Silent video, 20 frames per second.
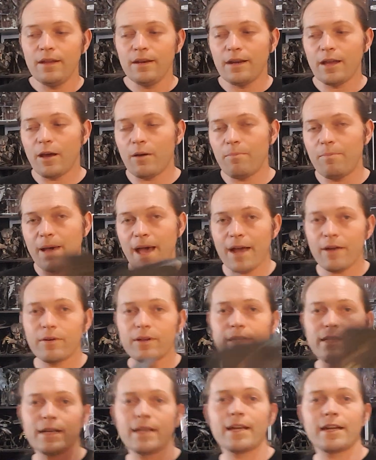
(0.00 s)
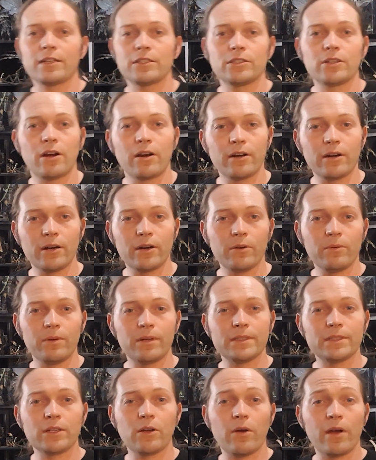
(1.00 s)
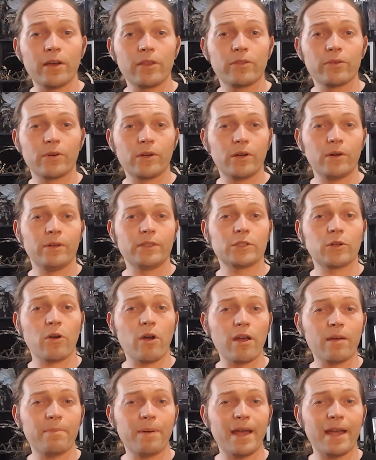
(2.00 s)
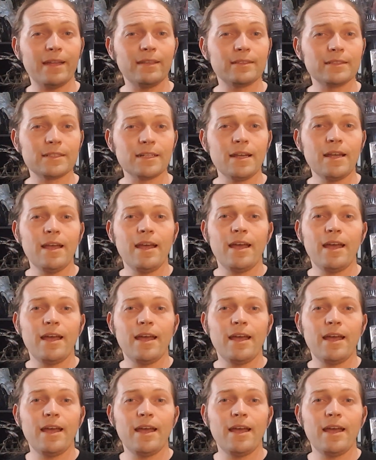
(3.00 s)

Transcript: Now, back when the Kickstarter was going through its growing pains